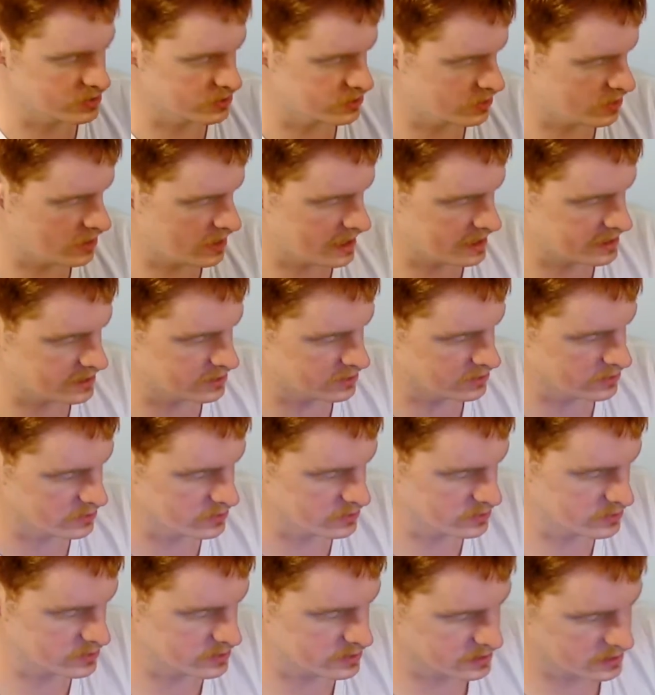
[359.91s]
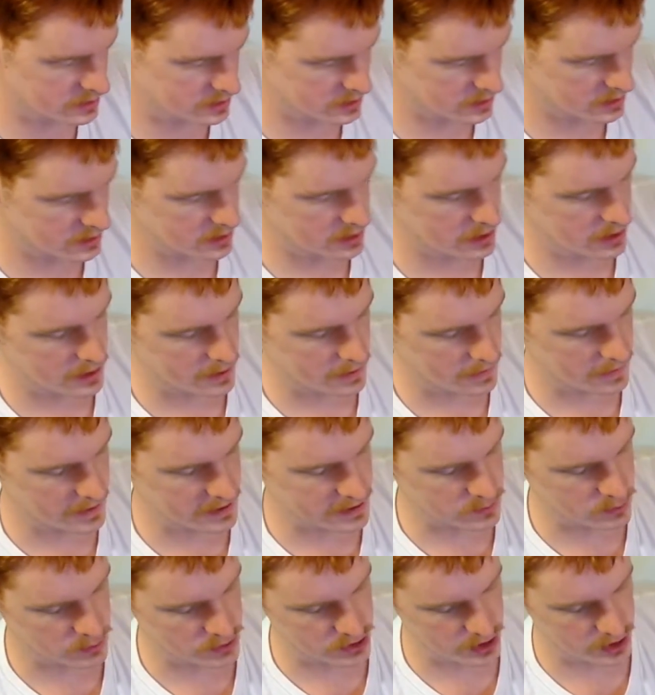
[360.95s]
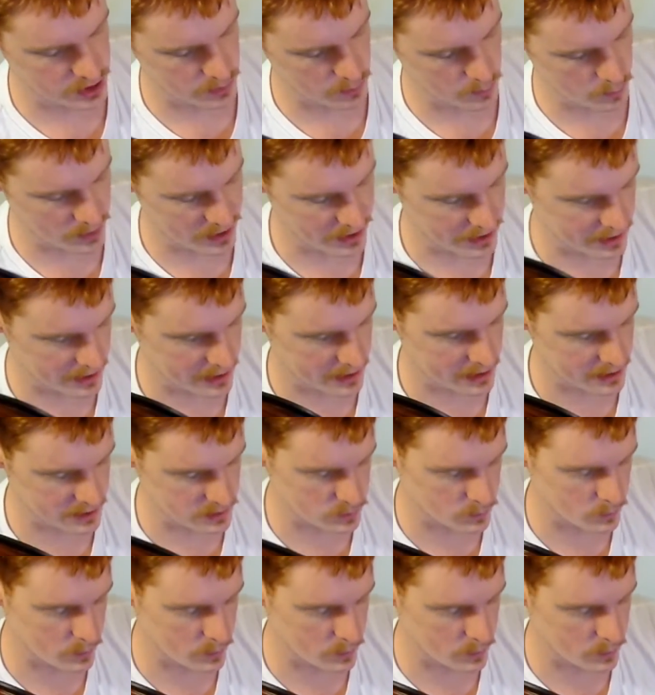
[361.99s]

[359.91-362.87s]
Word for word: so I had to use this with it, with it as